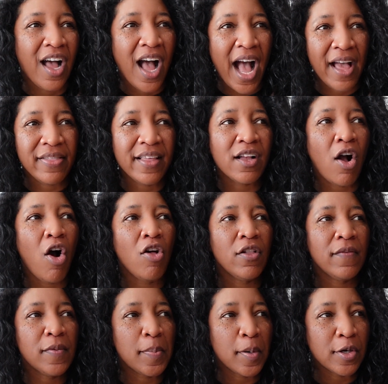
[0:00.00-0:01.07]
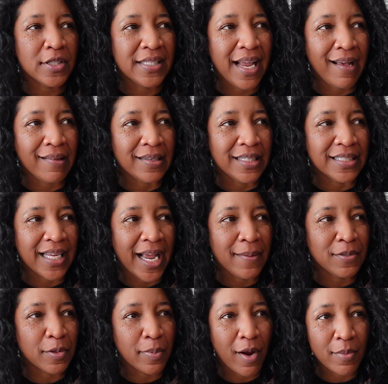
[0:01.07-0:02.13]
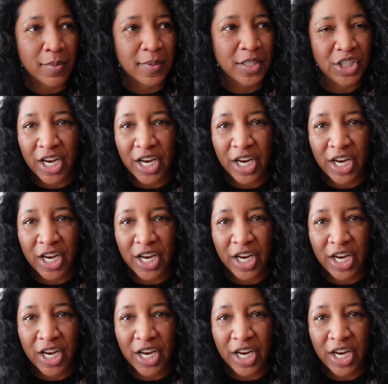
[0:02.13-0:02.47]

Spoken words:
I think all of the personality types are probably